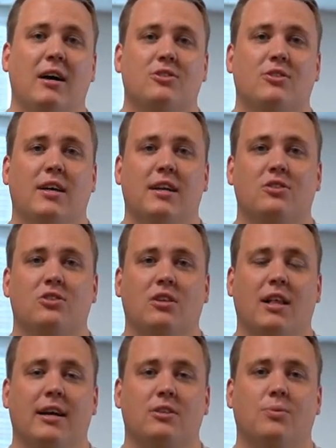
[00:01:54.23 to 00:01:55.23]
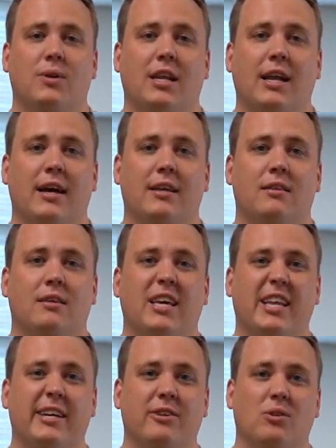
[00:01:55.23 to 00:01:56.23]
so that's July 29th.
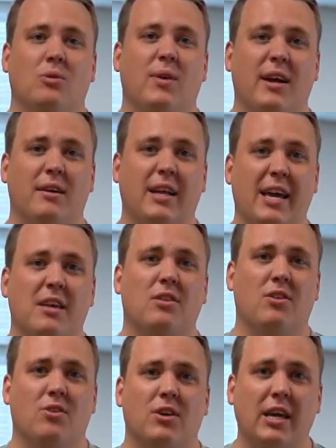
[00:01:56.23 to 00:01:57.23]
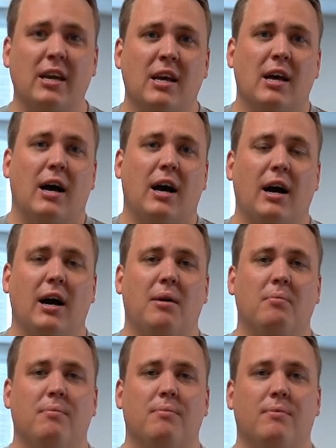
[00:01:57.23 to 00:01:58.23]
Get here around
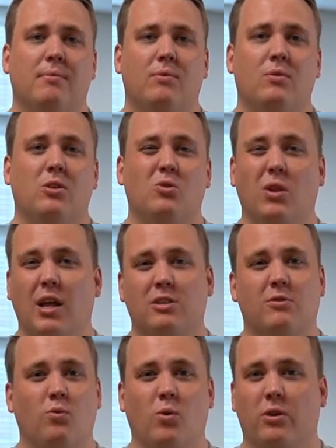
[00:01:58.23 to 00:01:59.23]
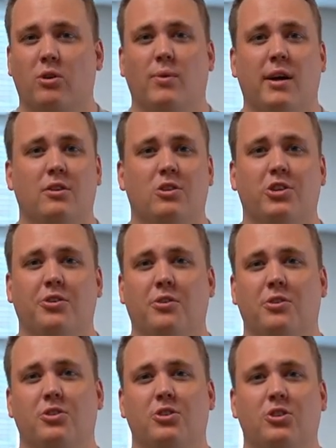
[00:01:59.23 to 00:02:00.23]
8:30. Do lots of work around the
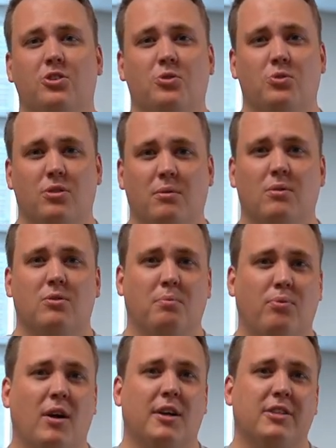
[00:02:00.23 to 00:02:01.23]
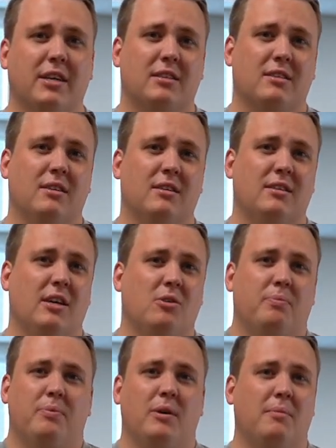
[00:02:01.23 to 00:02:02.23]
church, just do some projects to help